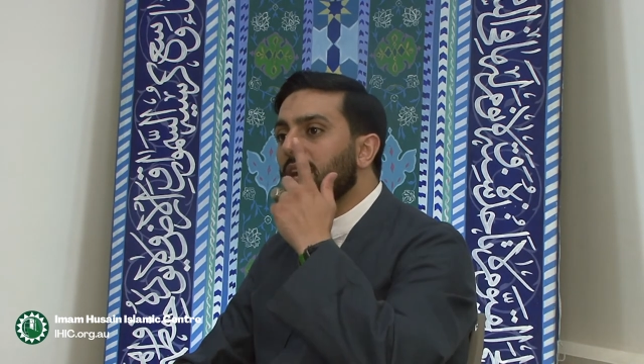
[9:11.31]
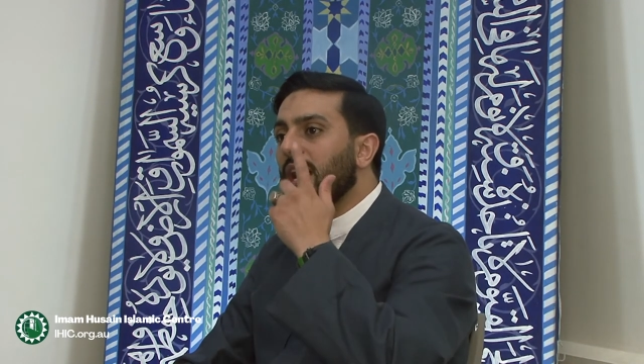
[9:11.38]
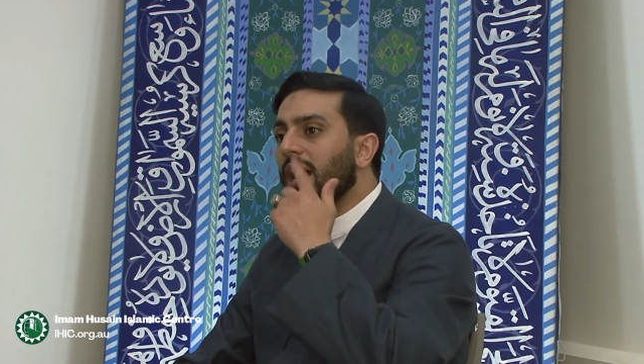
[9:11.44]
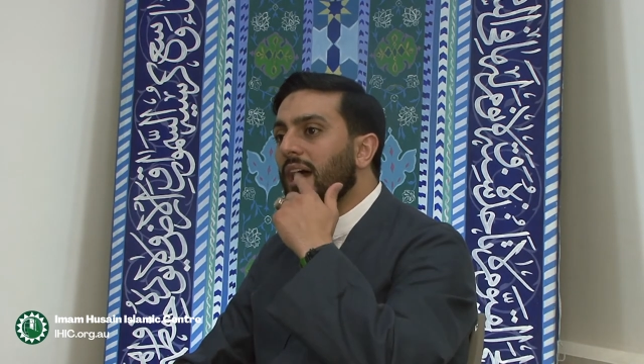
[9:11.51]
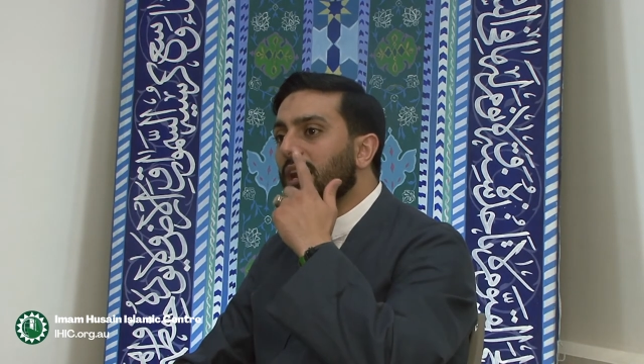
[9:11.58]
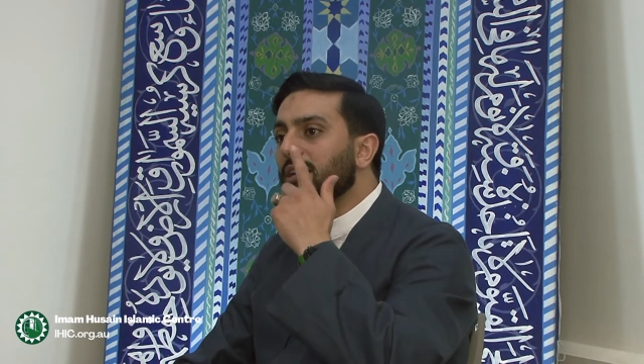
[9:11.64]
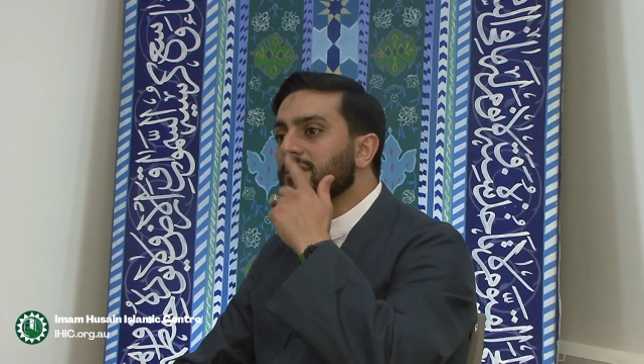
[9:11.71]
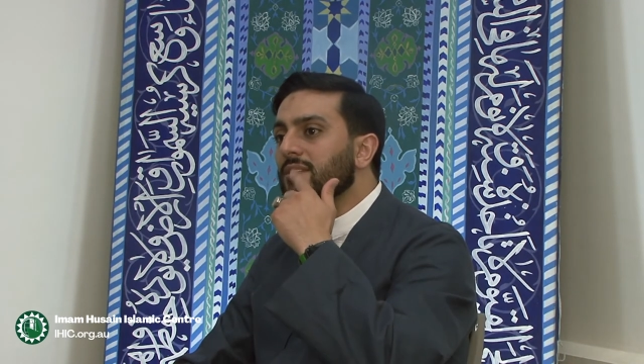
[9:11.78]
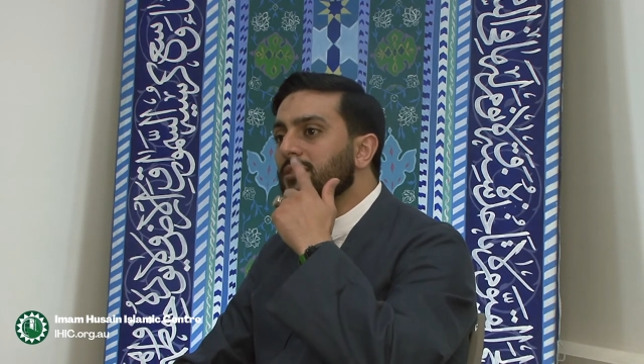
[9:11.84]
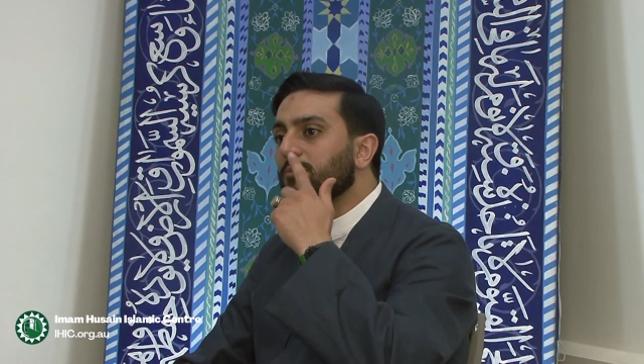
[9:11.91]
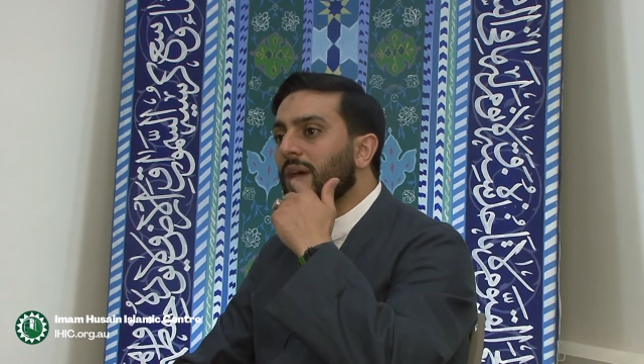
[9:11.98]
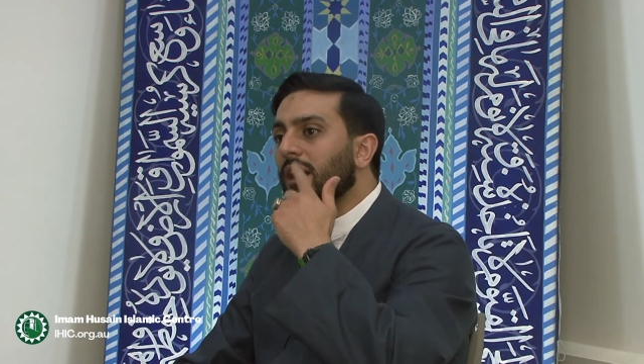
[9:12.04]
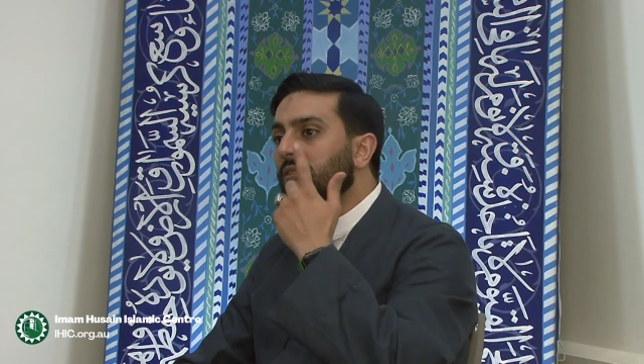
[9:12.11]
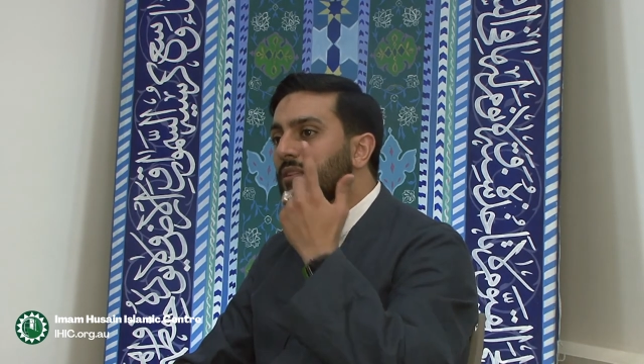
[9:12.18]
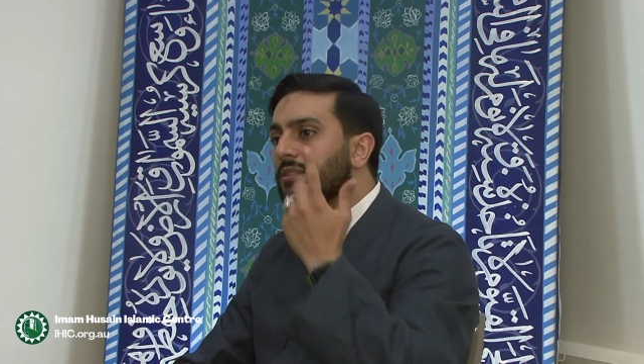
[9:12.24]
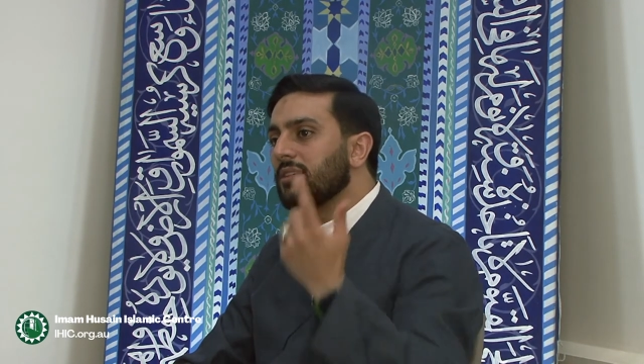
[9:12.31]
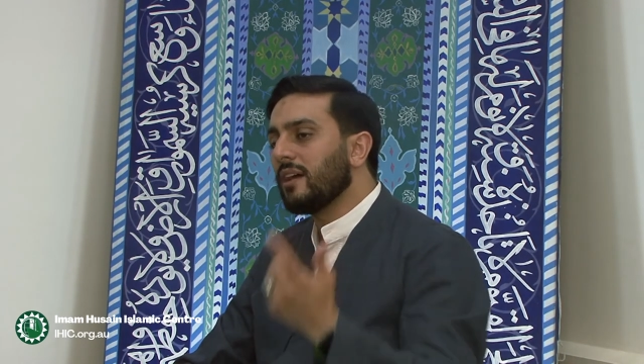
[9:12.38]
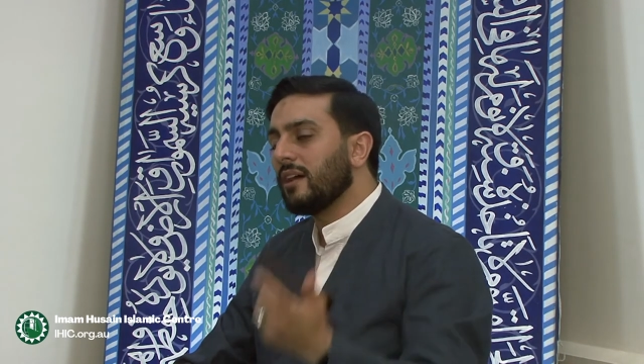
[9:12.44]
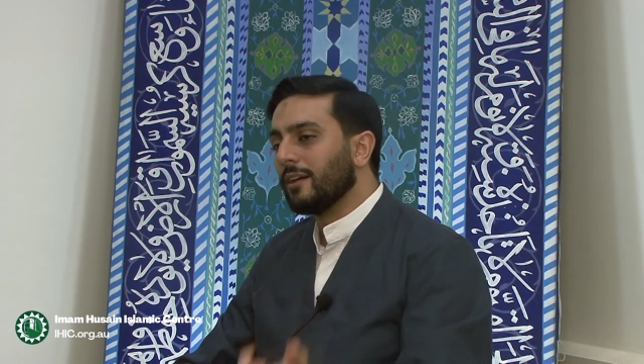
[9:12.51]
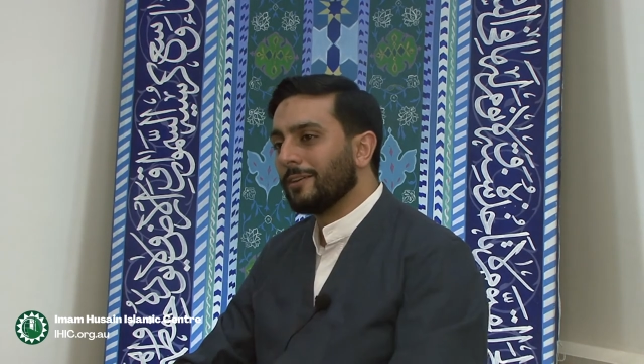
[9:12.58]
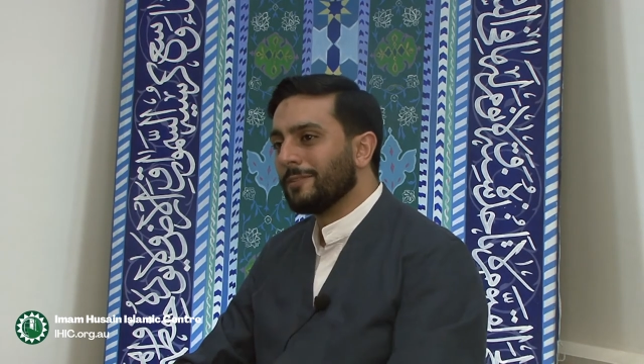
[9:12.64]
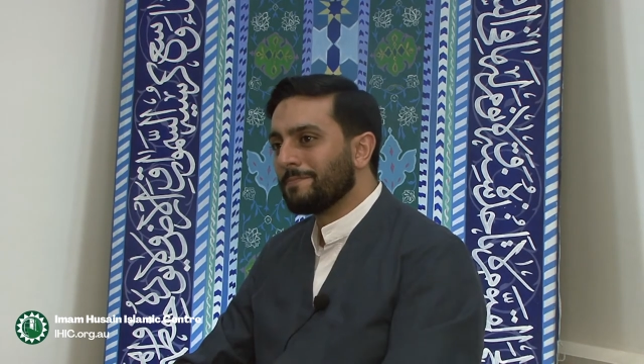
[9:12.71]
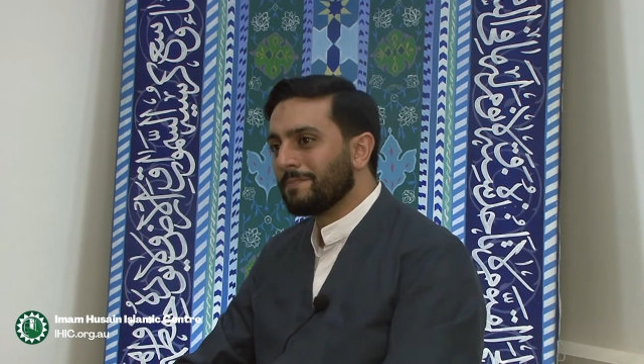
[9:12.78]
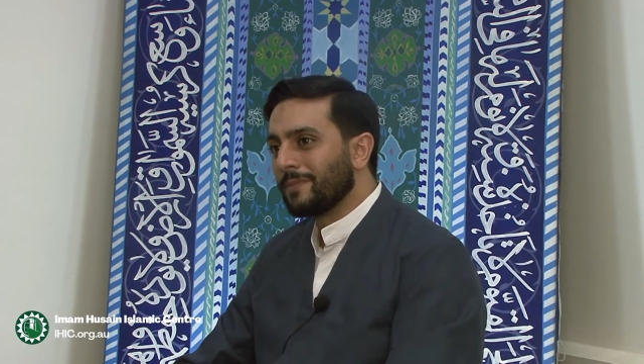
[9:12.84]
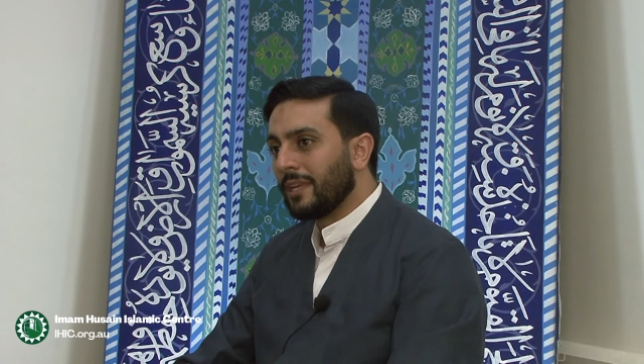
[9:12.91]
that are uttered by the tongue,